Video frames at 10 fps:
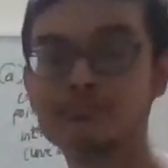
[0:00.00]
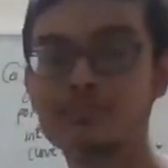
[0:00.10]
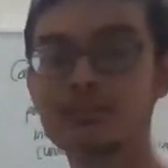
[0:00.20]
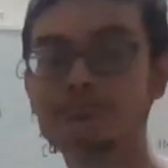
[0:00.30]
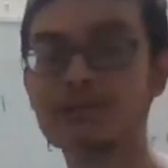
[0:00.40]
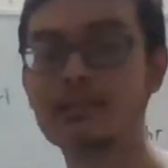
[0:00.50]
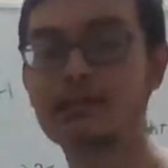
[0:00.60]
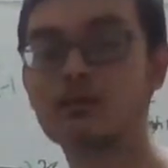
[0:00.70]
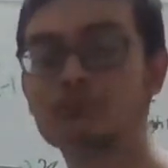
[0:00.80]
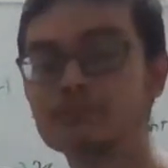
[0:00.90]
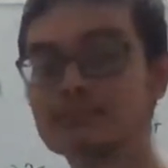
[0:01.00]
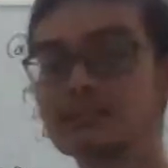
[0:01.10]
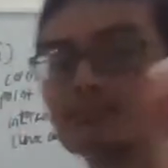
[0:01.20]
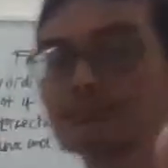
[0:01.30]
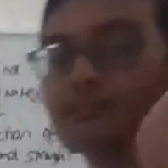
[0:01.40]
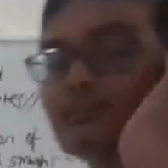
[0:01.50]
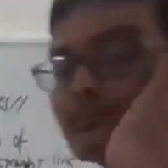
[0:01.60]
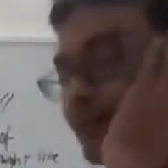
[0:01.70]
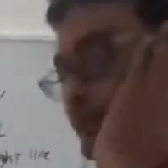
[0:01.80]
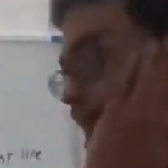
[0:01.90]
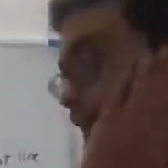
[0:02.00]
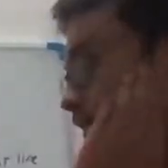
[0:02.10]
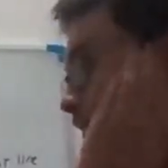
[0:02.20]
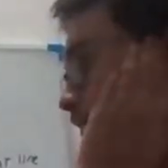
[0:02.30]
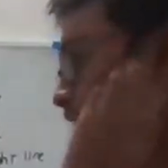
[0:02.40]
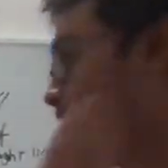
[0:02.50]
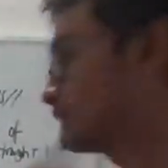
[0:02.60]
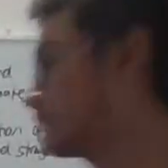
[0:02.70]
It'll be like opposite already. You can't get the answer.